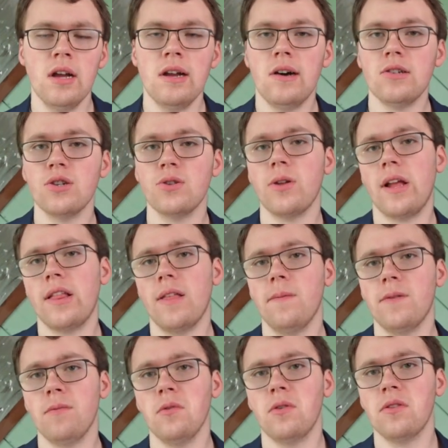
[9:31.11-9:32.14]
I was expecting
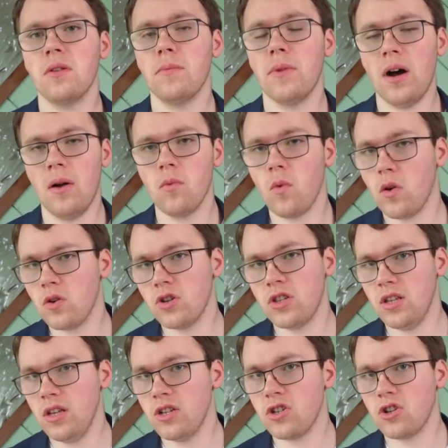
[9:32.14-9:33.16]
them to be one of the bottom dwellers
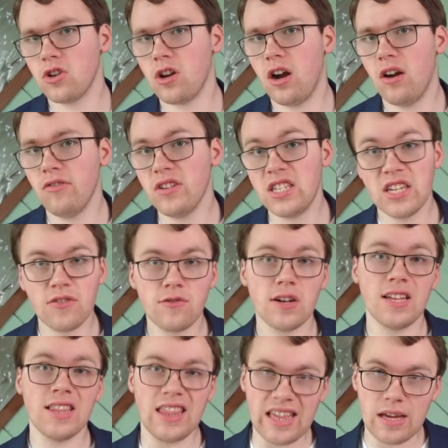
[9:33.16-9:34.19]
in the Eastern Conference, if
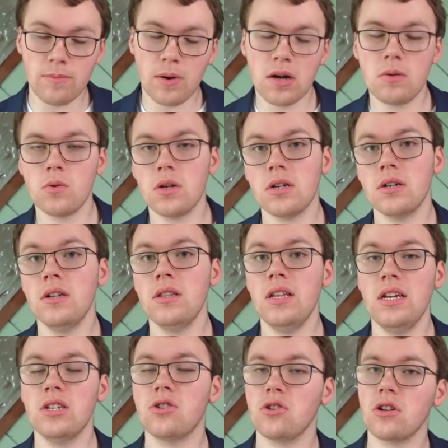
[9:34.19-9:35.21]
not the bottom dweller in the
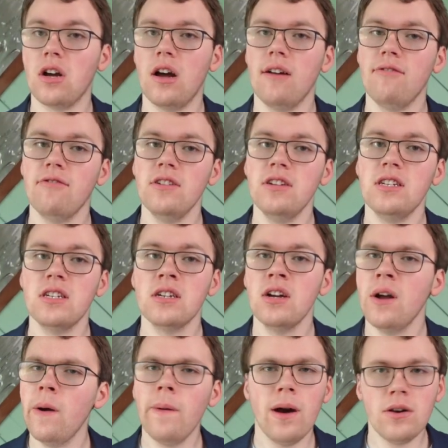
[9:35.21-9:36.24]
Eastern Conference.
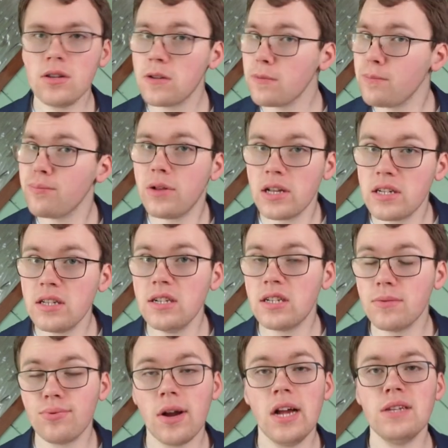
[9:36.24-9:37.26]
Well, I was pleasantly
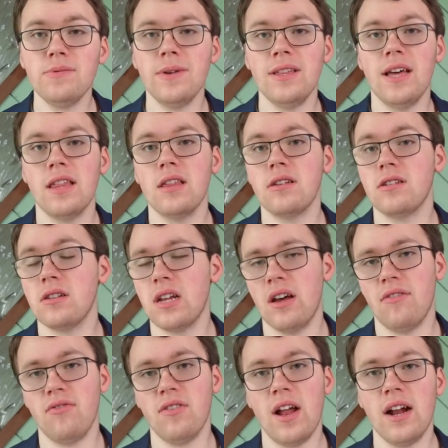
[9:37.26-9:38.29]
surprised by that.
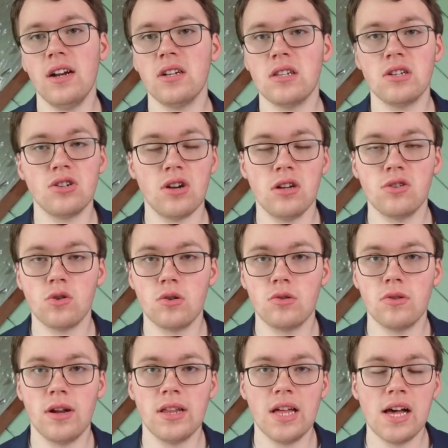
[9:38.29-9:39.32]
The Flyers and John
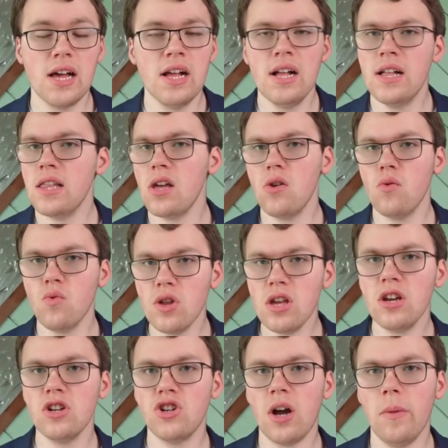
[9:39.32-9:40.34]
Tortorella did a
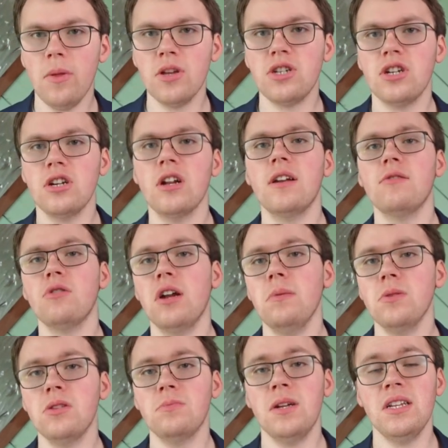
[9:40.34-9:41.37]
really good job this year and were
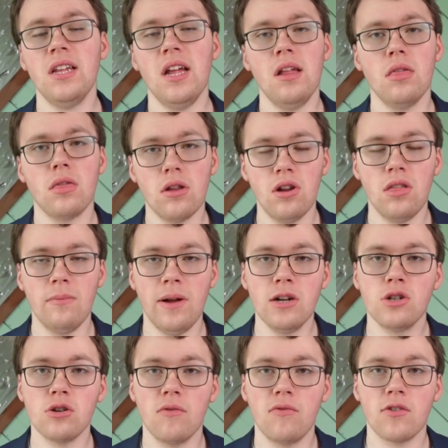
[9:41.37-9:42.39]
able to maintain 3rd in the
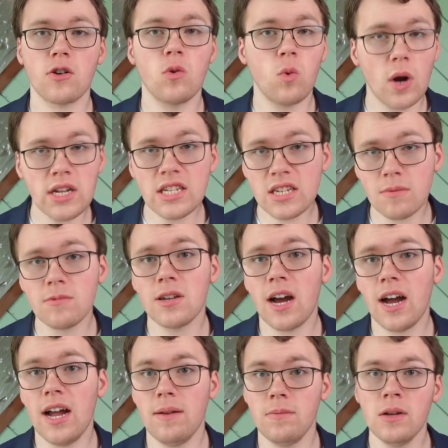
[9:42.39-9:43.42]
Metro for quite some
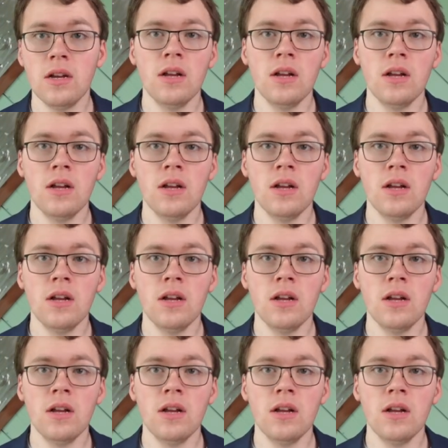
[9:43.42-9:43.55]
time.